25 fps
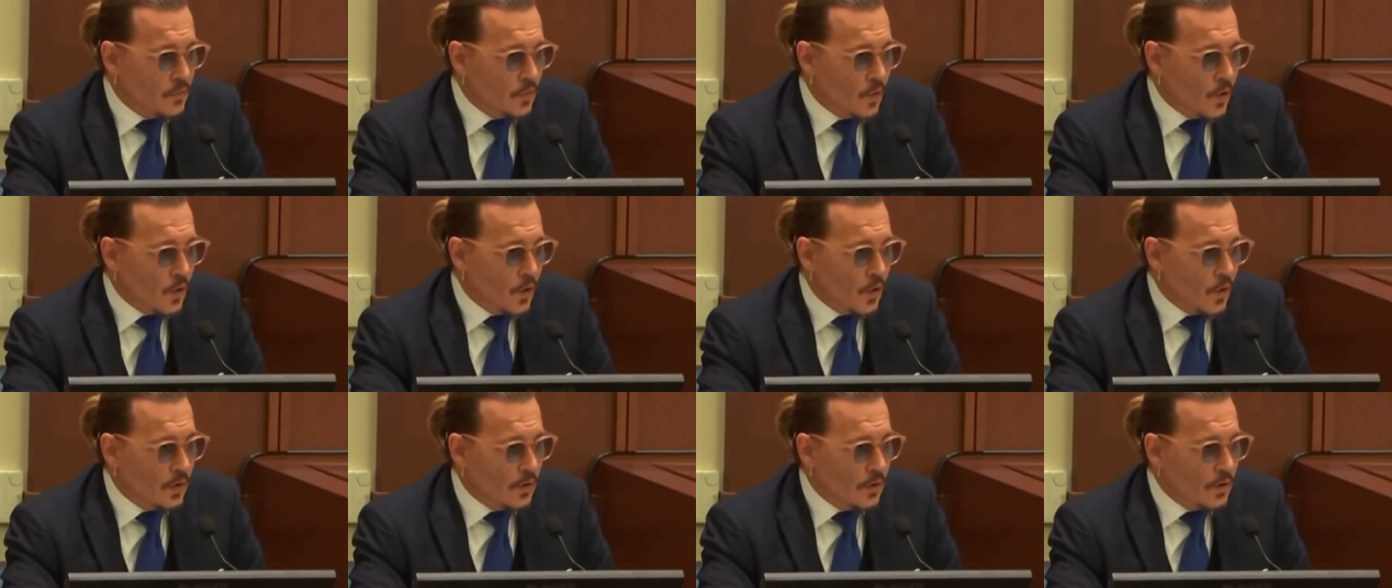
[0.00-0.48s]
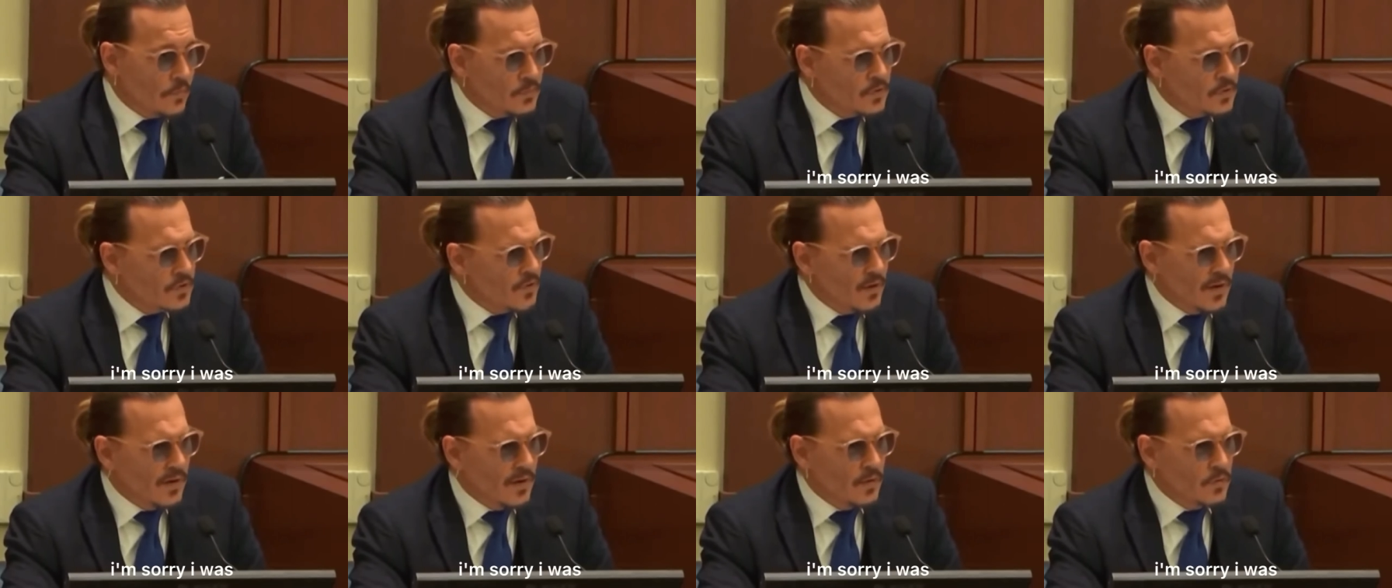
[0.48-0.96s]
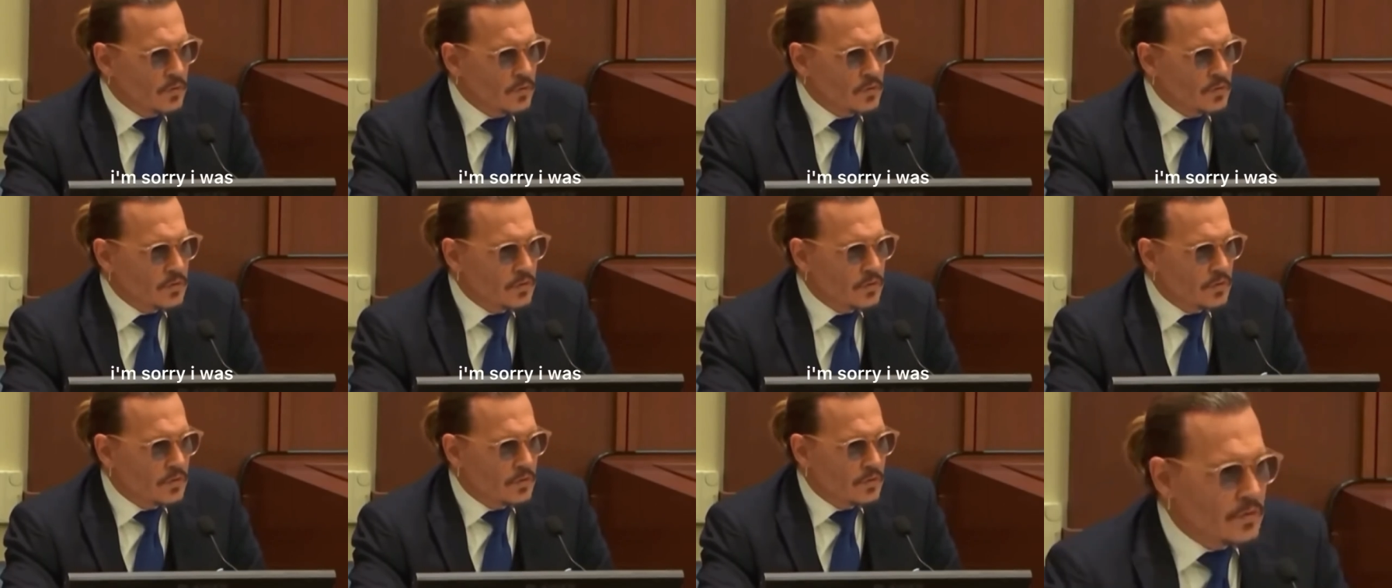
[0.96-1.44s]
she brought. I'm sorry, I was
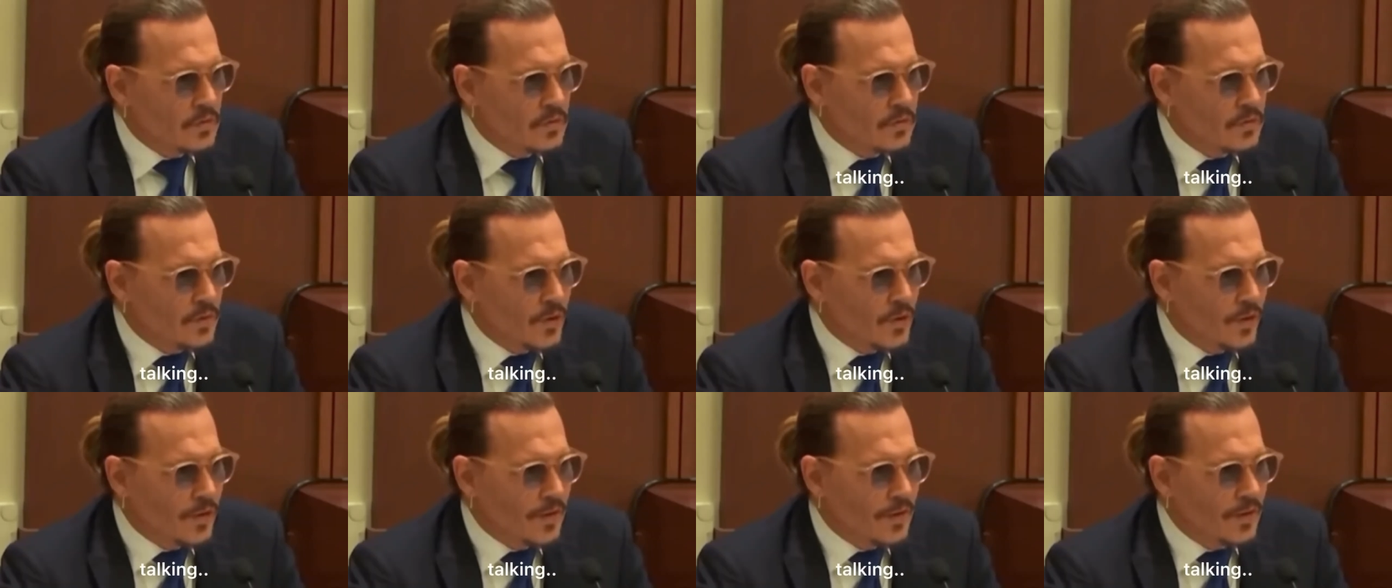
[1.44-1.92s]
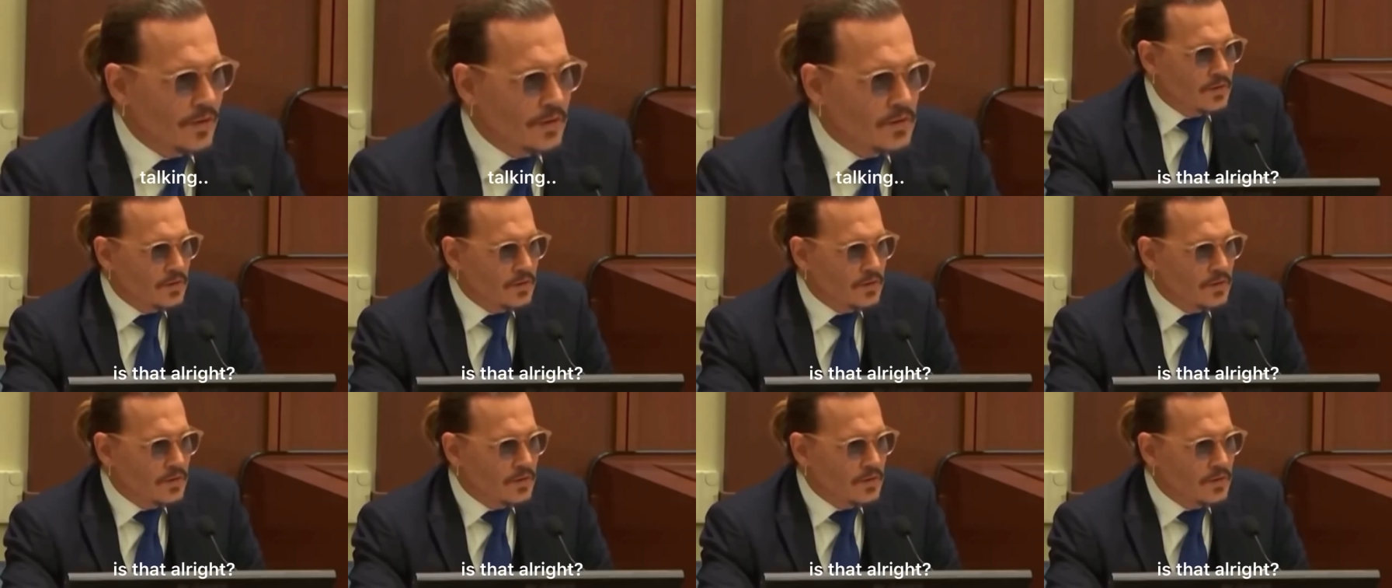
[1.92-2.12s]
talking.